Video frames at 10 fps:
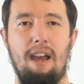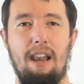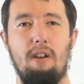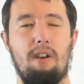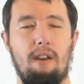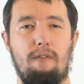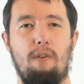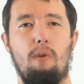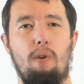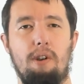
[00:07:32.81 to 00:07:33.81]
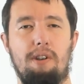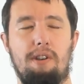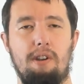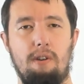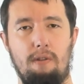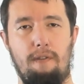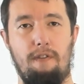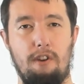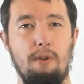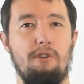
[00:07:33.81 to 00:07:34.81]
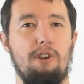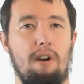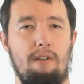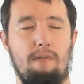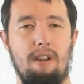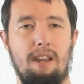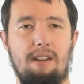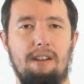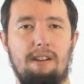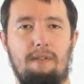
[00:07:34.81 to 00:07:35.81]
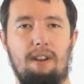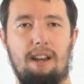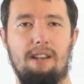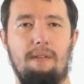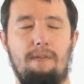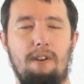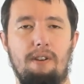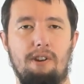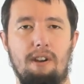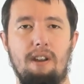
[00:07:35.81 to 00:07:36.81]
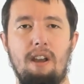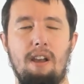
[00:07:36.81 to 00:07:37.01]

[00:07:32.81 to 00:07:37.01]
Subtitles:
And looking forward to future releases of ClickTeam Fusion,